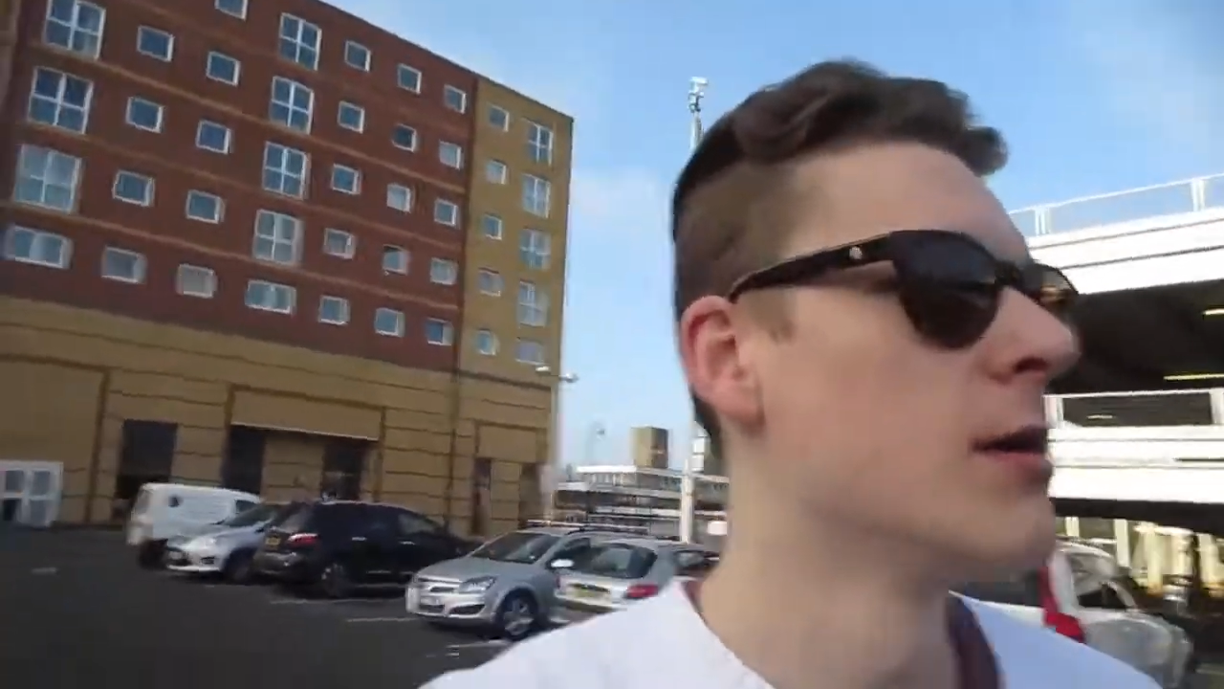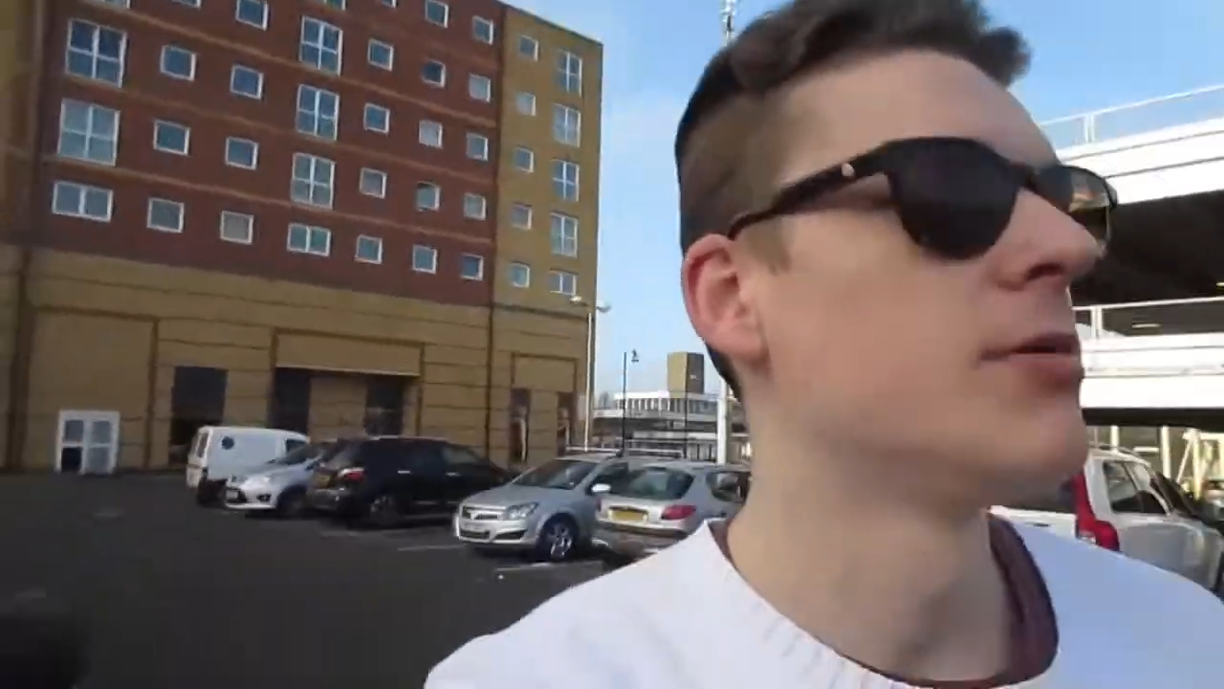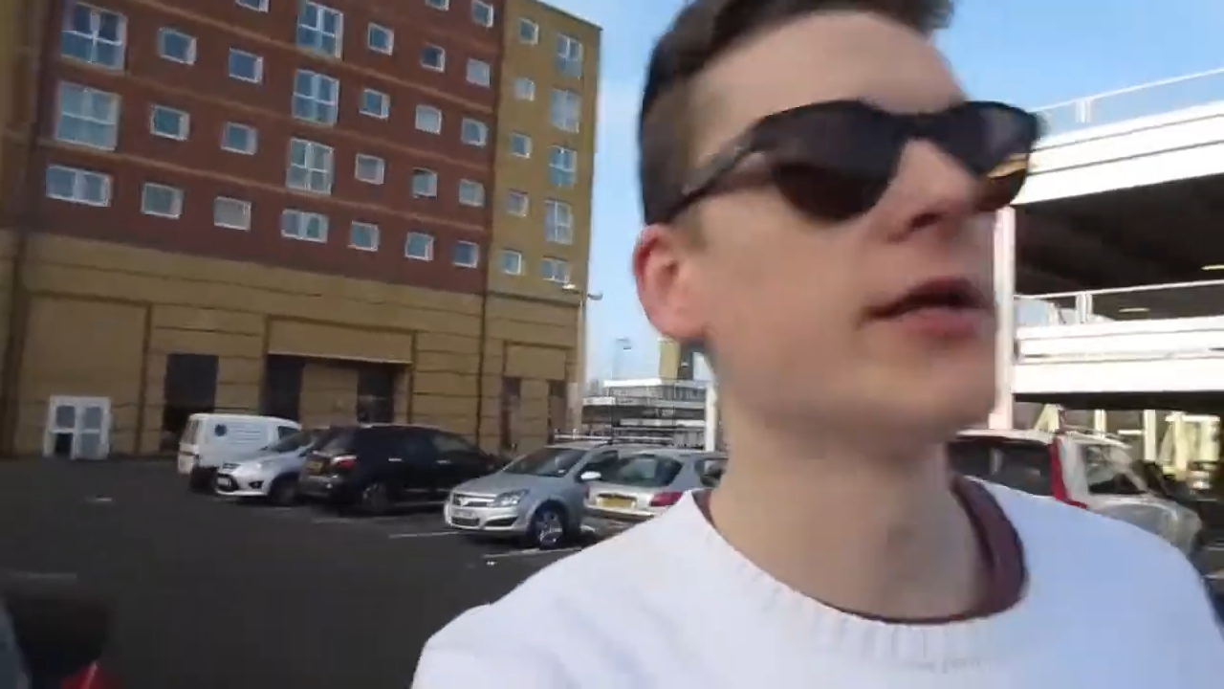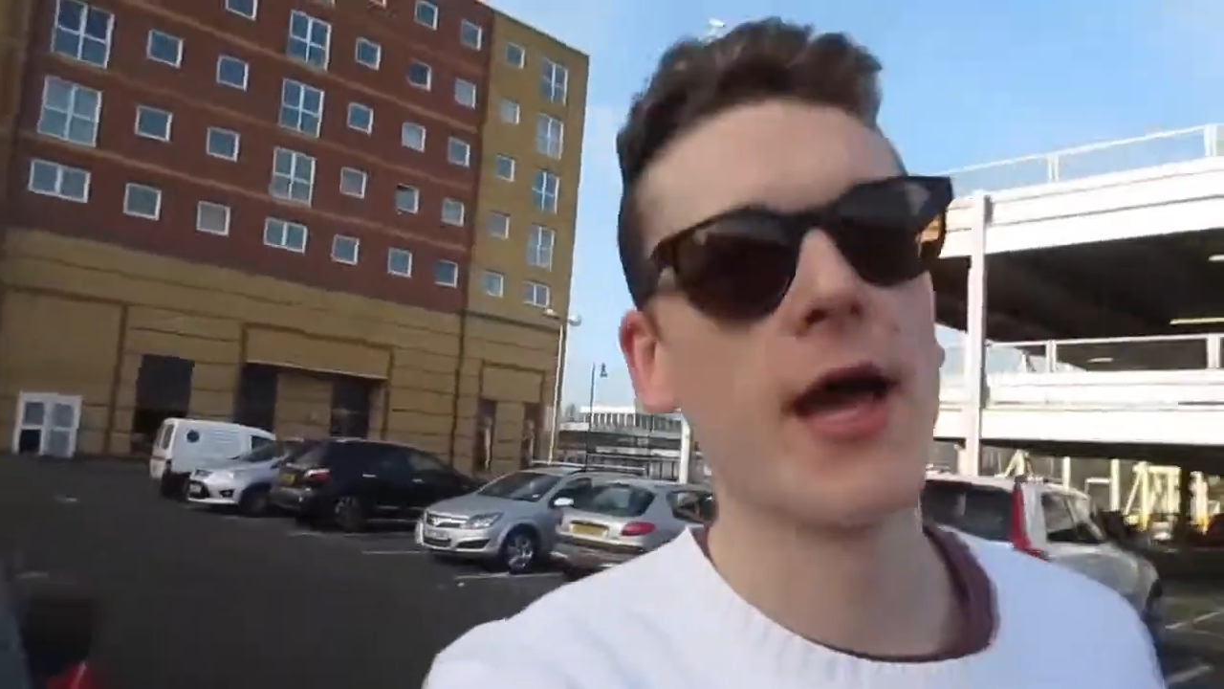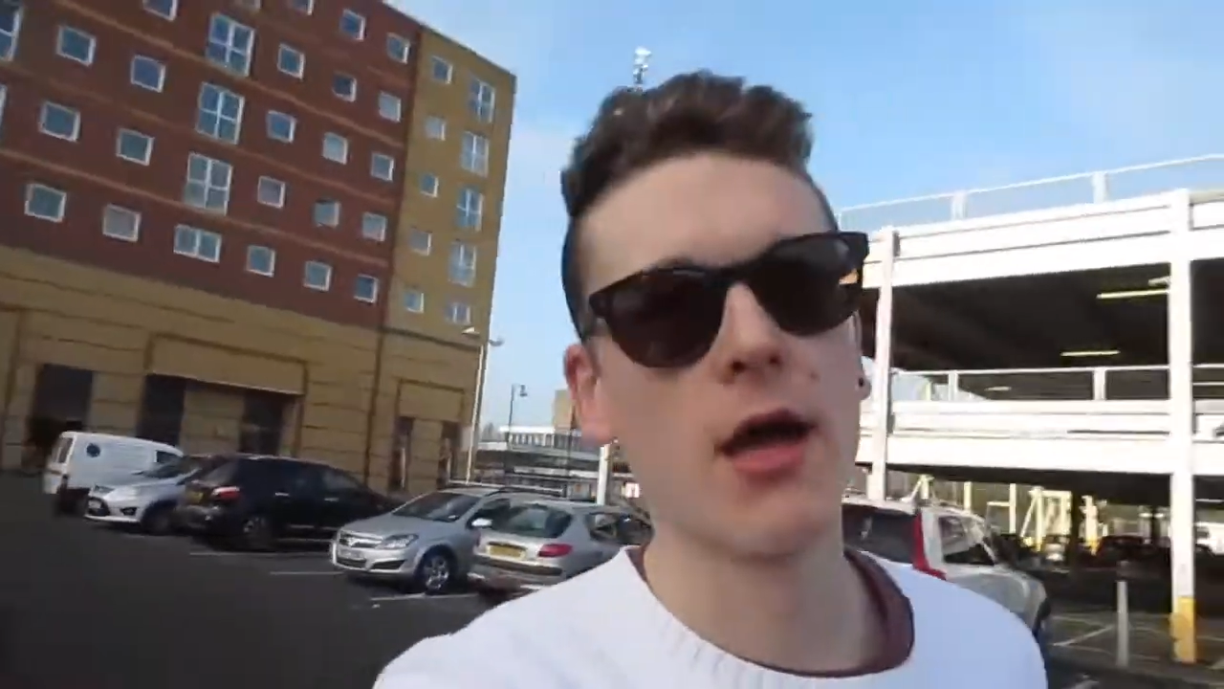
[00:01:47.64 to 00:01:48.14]

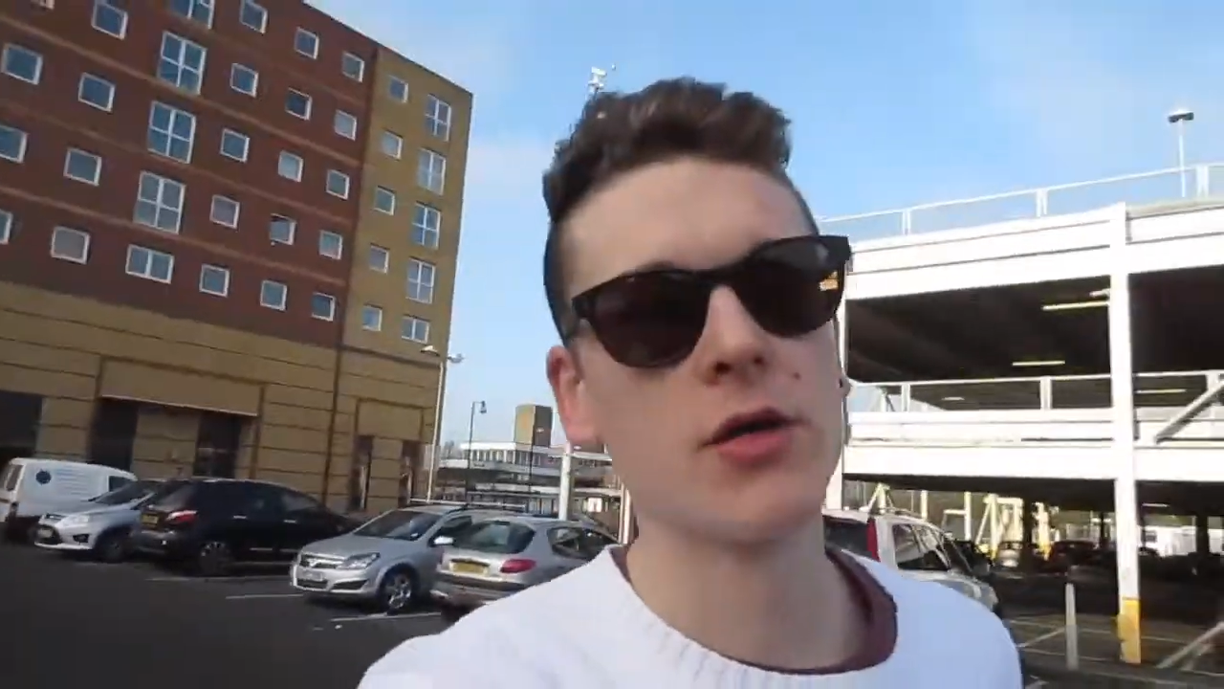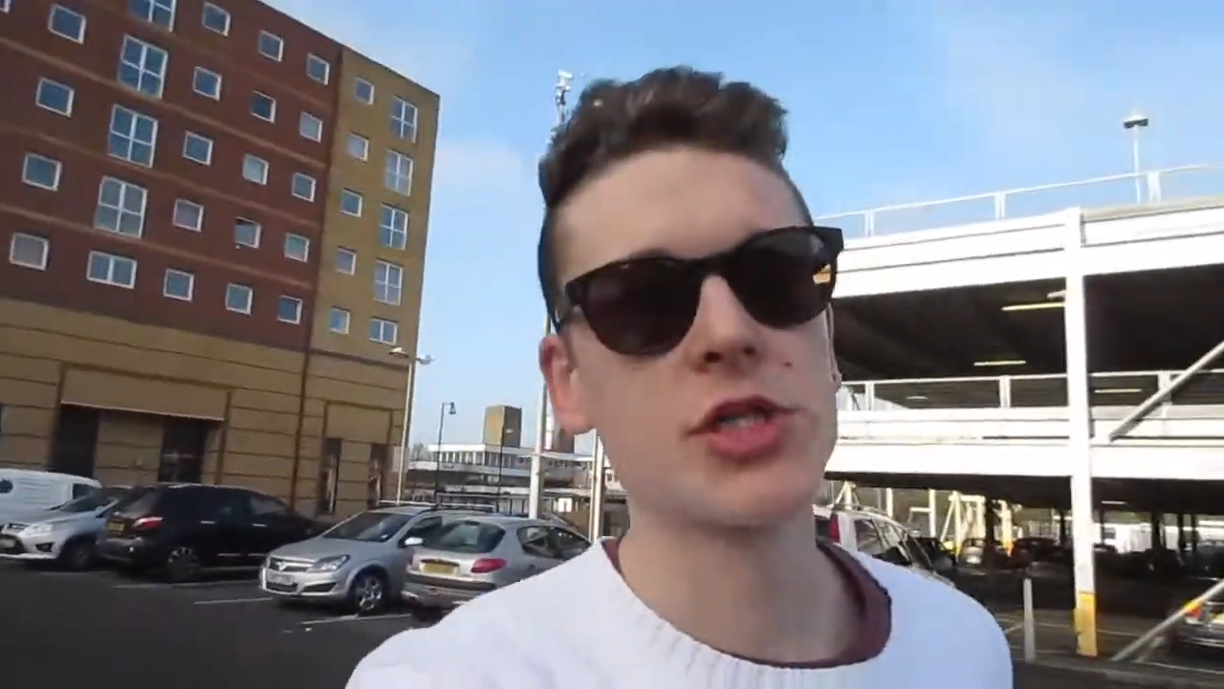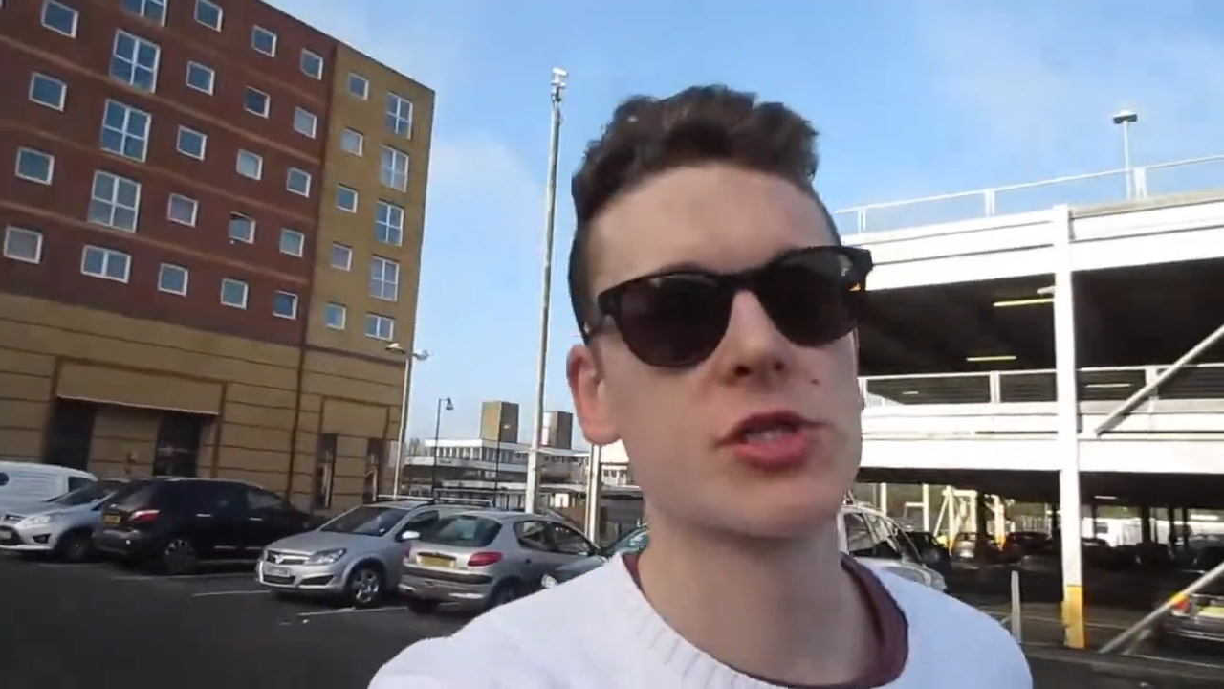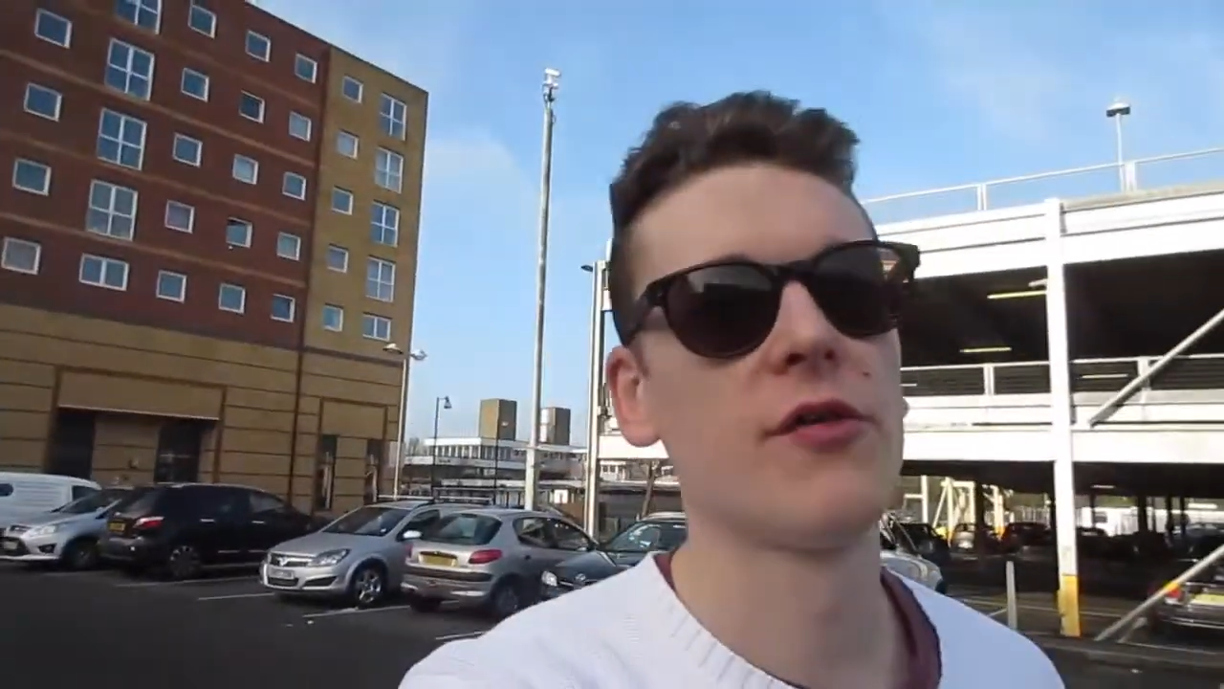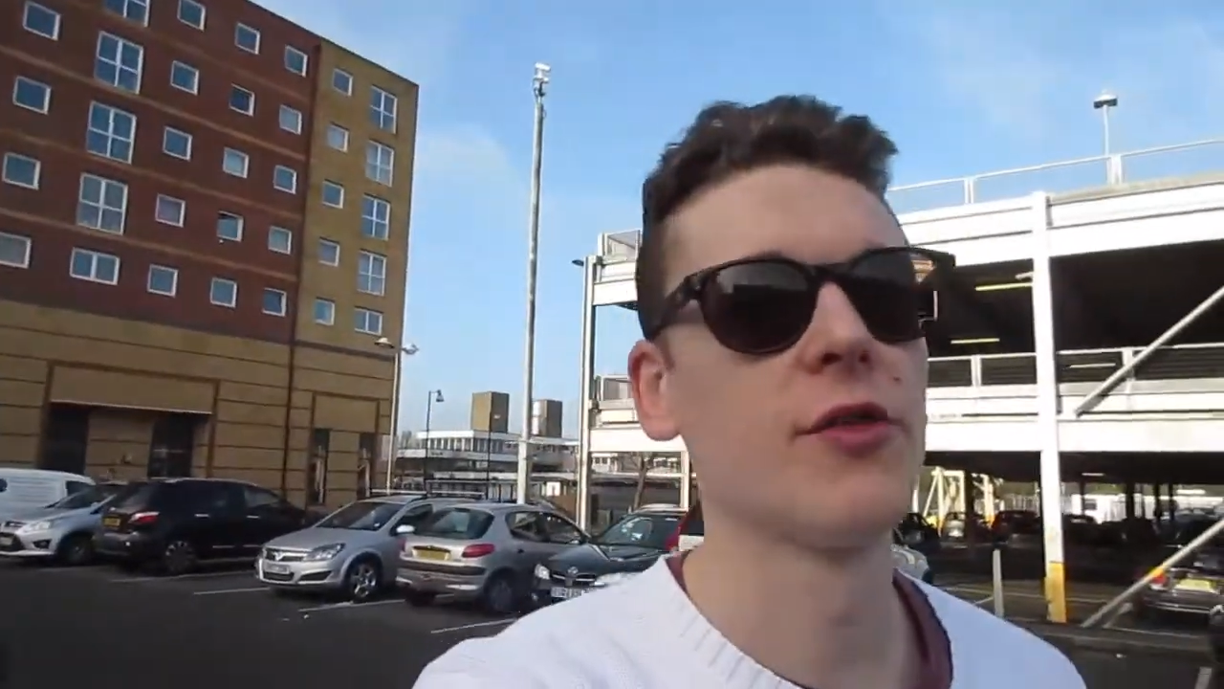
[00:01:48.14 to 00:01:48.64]
But yeah,
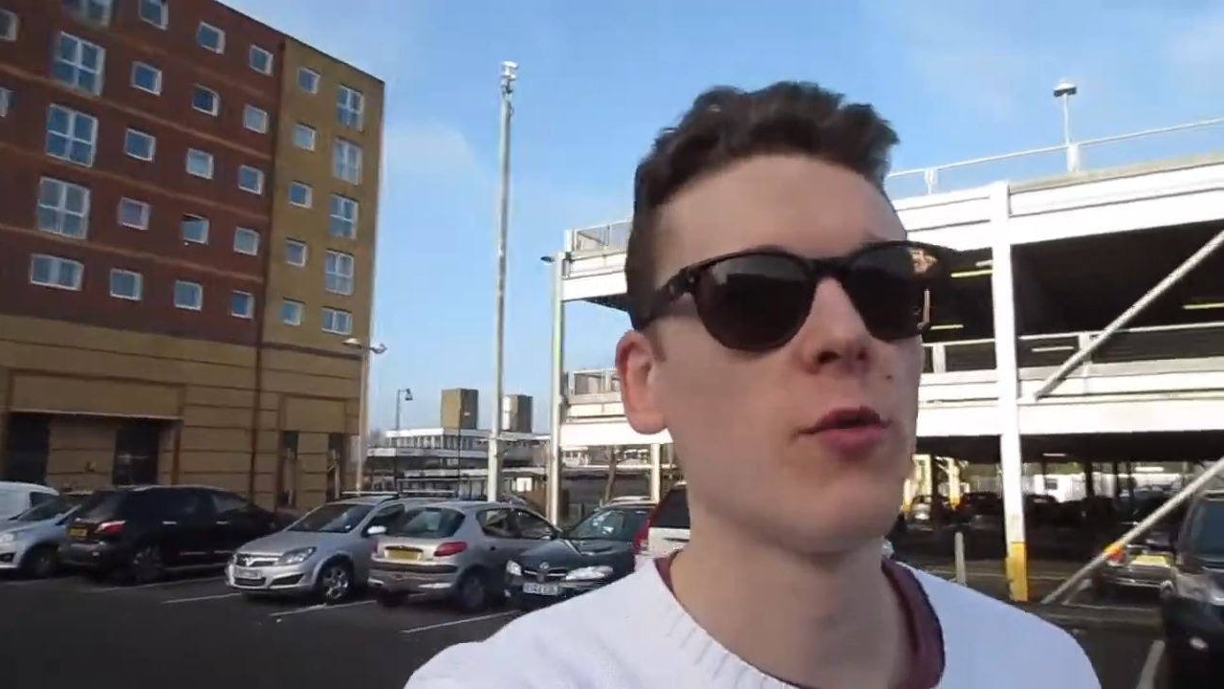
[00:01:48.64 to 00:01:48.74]
just off on the